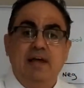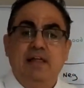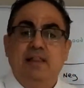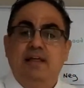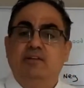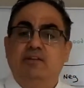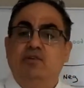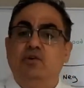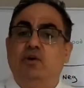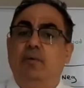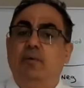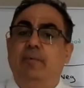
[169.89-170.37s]

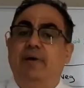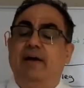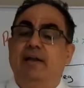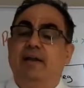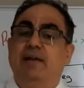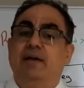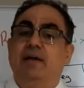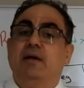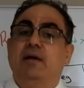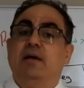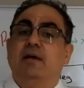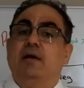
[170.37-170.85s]
they're talking
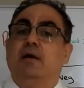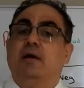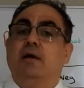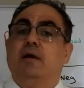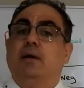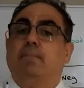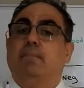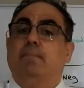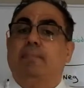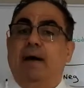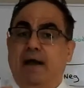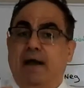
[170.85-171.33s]
about
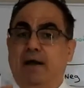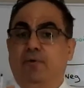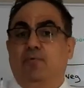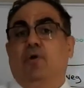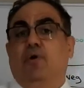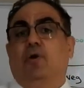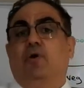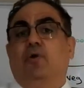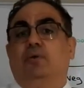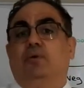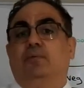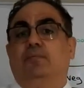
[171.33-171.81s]

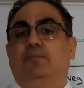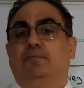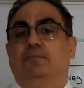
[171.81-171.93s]
payroll.